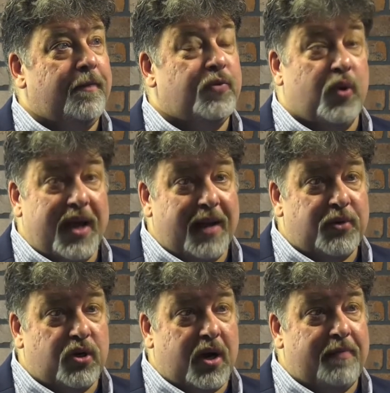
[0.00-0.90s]
New
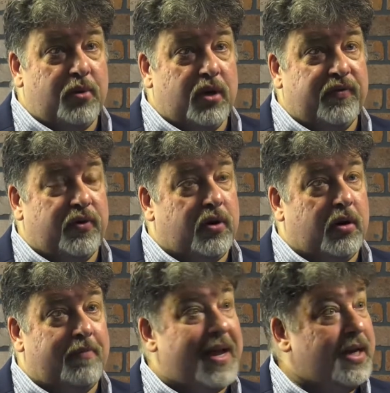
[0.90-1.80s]
Hampshire, I booked
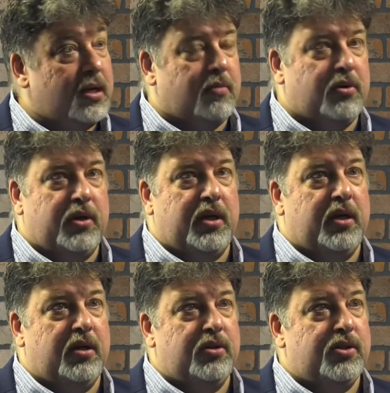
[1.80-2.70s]
for many number of
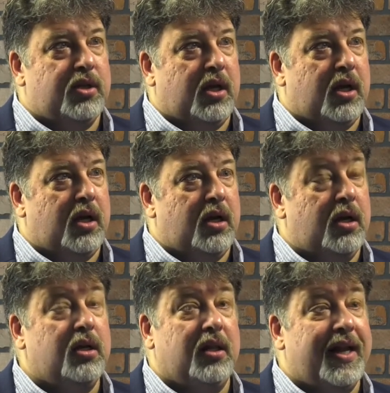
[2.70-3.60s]
years.
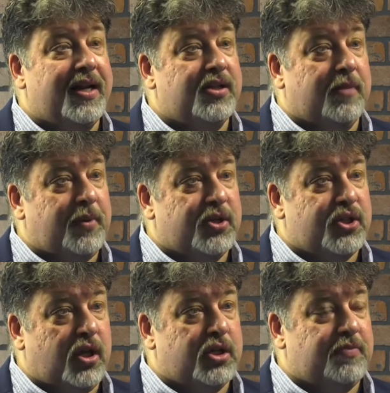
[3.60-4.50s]
Uncle Eddie's up on
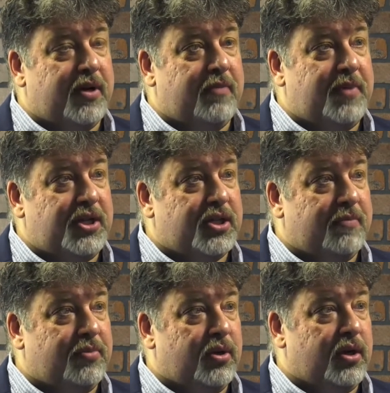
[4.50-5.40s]
Salisbury Beach, I
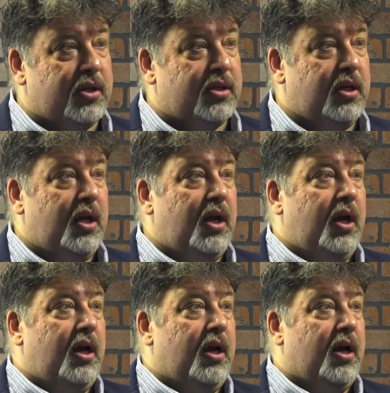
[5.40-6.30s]
booked.
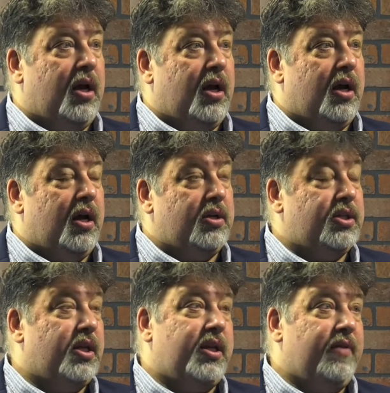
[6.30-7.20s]
I
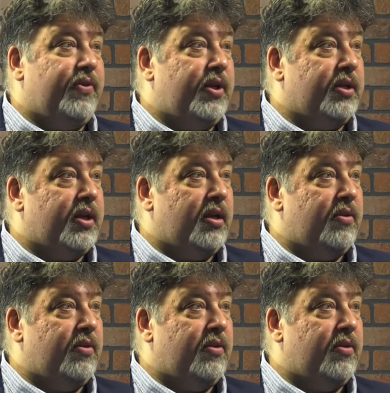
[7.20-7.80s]
can't even think now.